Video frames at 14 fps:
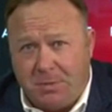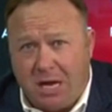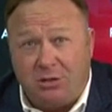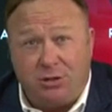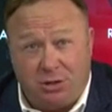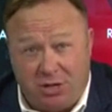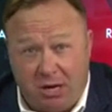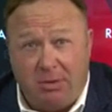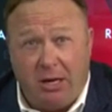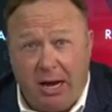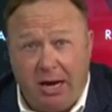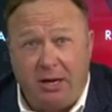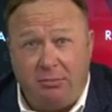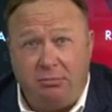As a
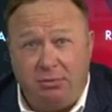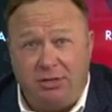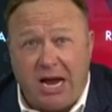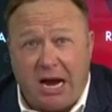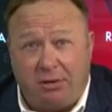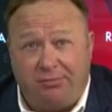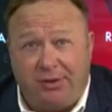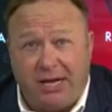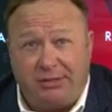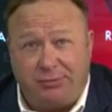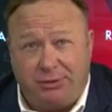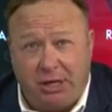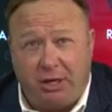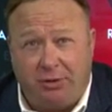simulated sacrifice
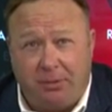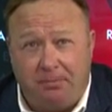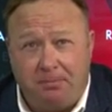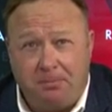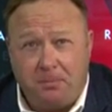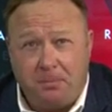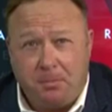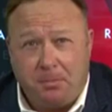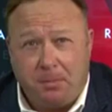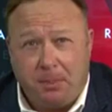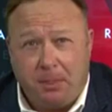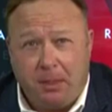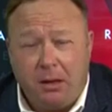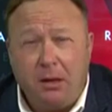of children.
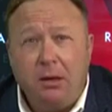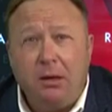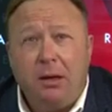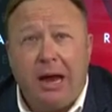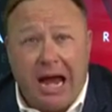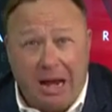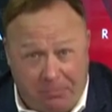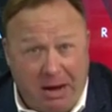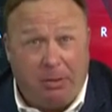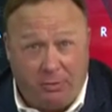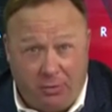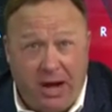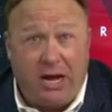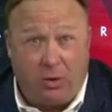And
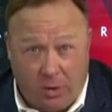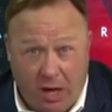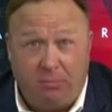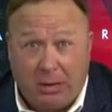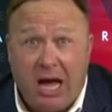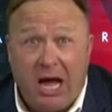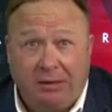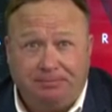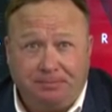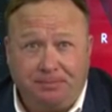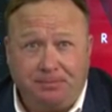people drinking real blood.